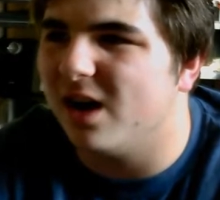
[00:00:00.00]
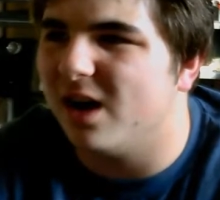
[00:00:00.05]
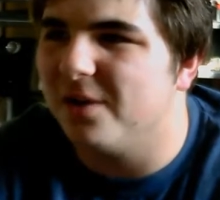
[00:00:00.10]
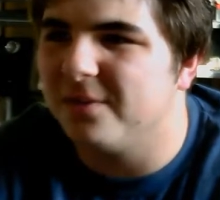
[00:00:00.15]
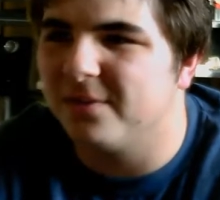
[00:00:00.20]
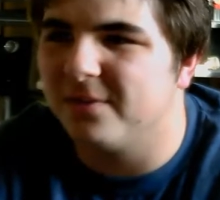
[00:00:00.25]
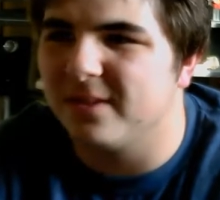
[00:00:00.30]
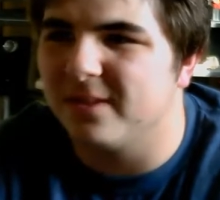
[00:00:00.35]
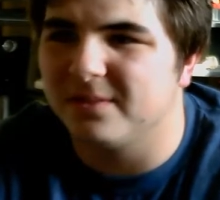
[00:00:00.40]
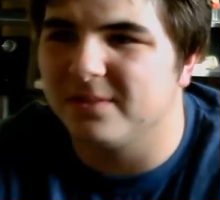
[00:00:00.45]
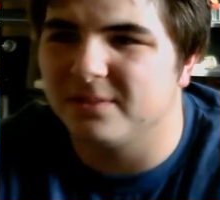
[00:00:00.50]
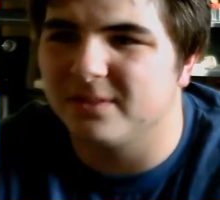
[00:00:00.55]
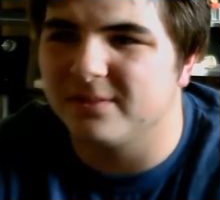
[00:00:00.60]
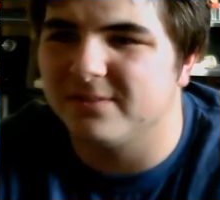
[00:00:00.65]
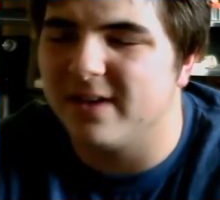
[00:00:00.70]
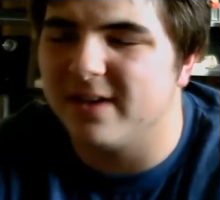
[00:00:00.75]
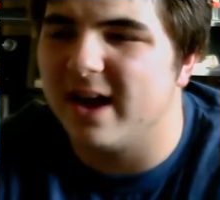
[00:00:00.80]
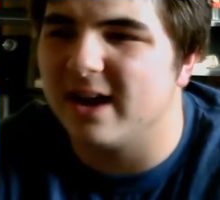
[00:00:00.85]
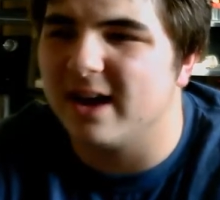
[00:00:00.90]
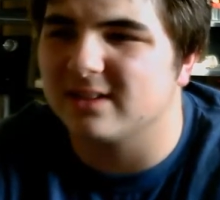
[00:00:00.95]
other than
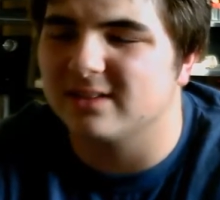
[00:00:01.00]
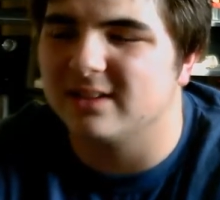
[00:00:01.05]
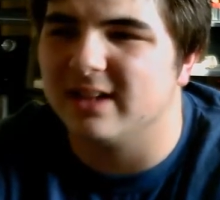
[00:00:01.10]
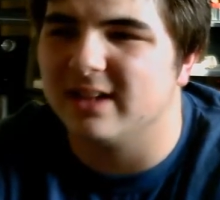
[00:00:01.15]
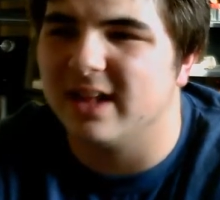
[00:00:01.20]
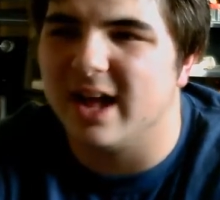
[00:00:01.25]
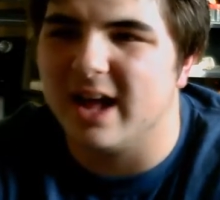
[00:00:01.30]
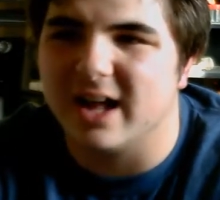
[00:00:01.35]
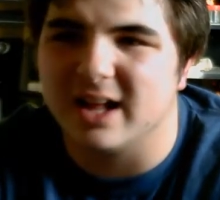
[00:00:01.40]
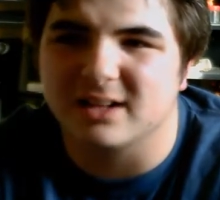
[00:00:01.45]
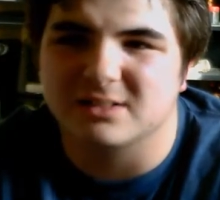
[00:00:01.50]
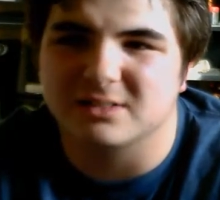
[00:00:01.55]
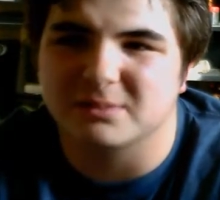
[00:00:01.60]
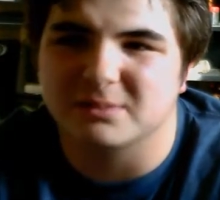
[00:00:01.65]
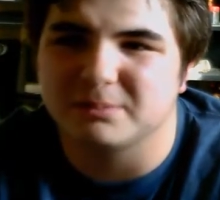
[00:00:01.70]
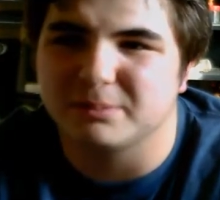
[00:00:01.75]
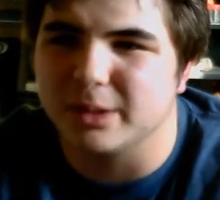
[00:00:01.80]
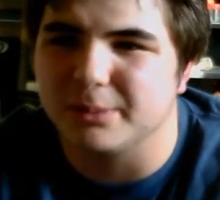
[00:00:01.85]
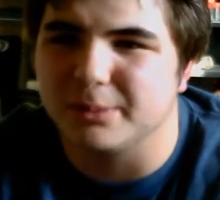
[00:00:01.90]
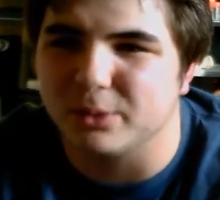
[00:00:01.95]
the fact that
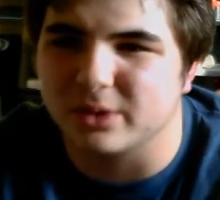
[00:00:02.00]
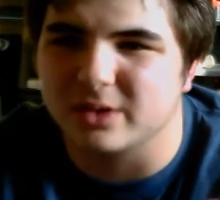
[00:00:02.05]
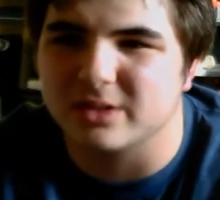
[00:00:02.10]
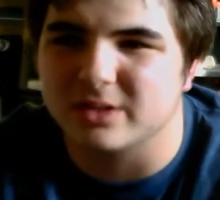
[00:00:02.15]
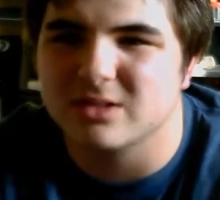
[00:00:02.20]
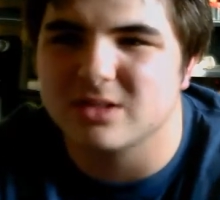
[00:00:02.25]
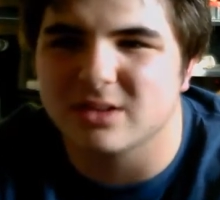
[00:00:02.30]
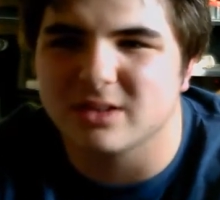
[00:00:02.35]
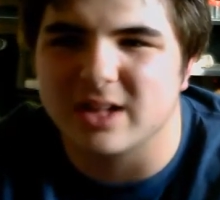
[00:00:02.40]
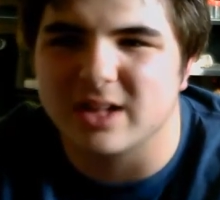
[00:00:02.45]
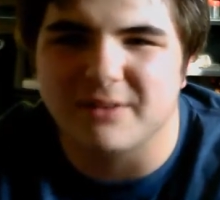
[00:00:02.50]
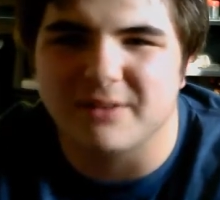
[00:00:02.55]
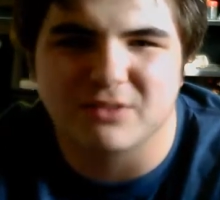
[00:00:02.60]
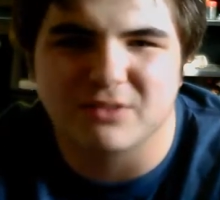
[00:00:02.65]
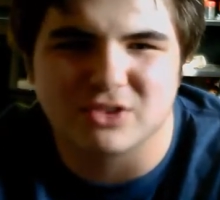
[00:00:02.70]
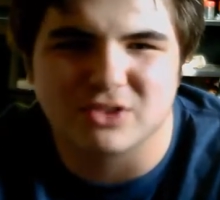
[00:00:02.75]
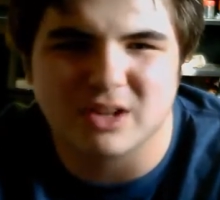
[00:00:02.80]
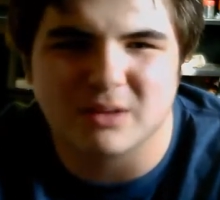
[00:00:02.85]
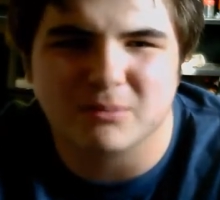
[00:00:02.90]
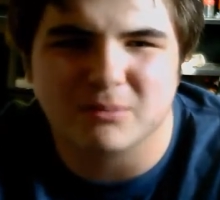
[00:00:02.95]
people consider it that
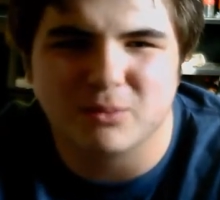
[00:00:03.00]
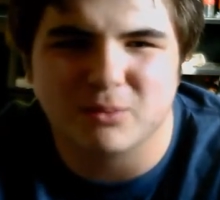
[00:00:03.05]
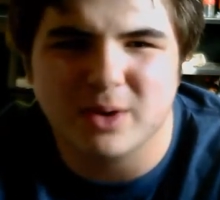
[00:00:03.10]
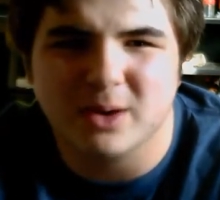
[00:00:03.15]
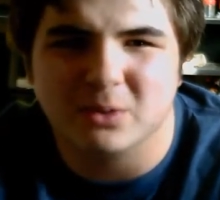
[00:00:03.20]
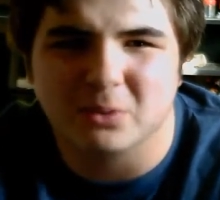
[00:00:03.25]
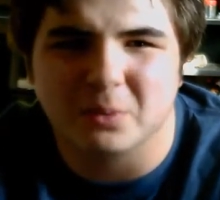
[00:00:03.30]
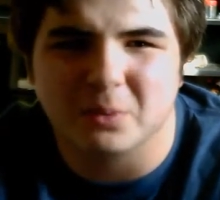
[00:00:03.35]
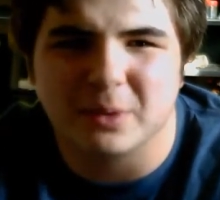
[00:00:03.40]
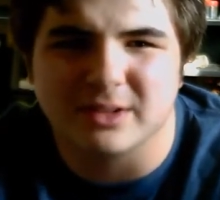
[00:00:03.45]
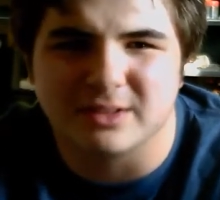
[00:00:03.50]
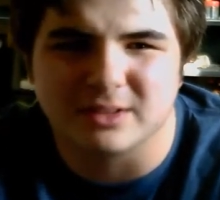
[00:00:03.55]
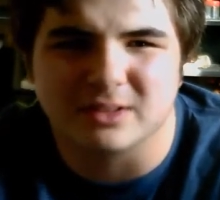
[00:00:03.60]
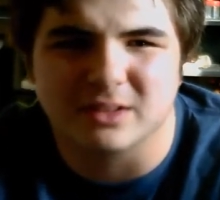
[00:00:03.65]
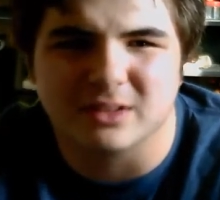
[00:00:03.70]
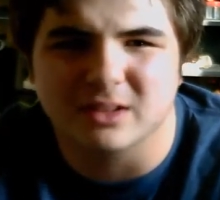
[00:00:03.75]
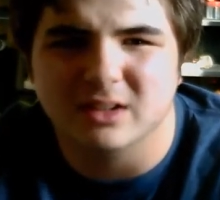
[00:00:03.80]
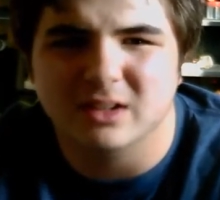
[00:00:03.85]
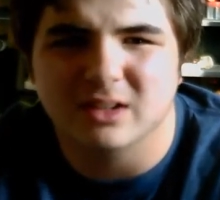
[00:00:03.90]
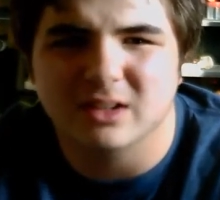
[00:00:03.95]
for some weird
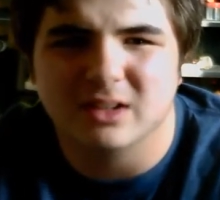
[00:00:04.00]
reason.